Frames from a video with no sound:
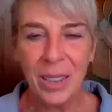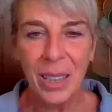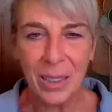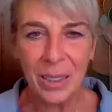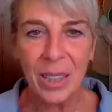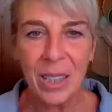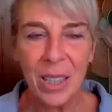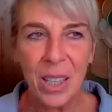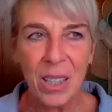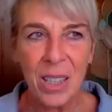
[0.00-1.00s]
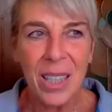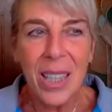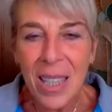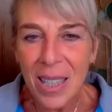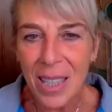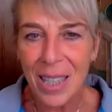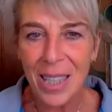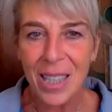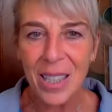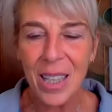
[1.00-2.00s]
Yes, it's not easy.
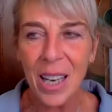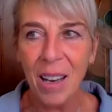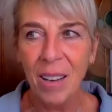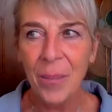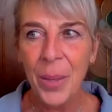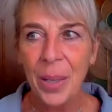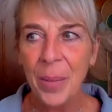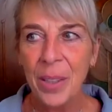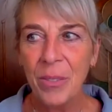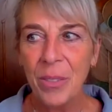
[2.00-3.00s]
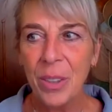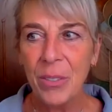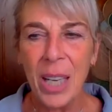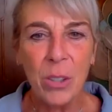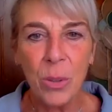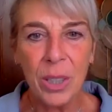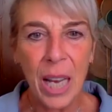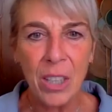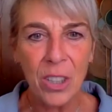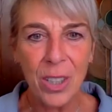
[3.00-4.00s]
It attracts your
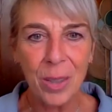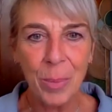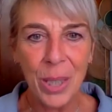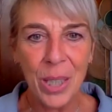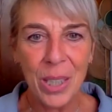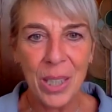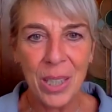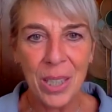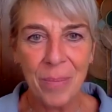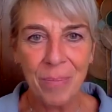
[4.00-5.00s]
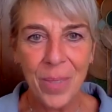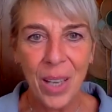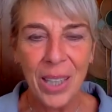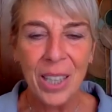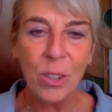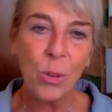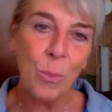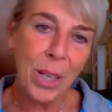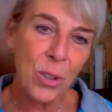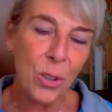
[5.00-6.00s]
attention because it's either too
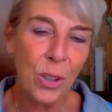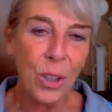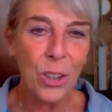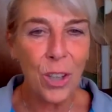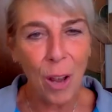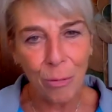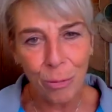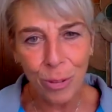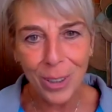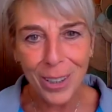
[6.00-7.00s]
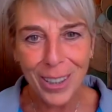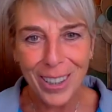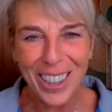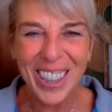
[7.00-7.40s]
much or not enough. You